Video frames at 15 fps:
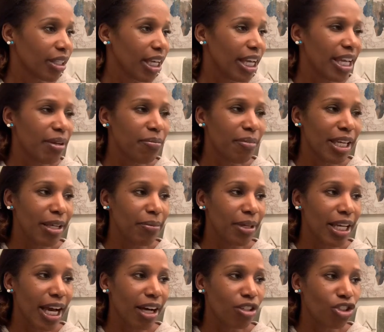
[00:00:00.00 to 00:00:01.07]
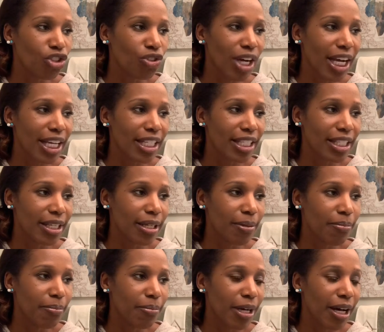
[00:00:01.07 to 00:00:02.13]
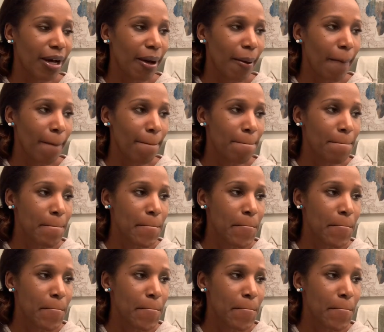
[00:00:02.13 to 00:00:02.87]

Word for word: And maybe I'll try some um,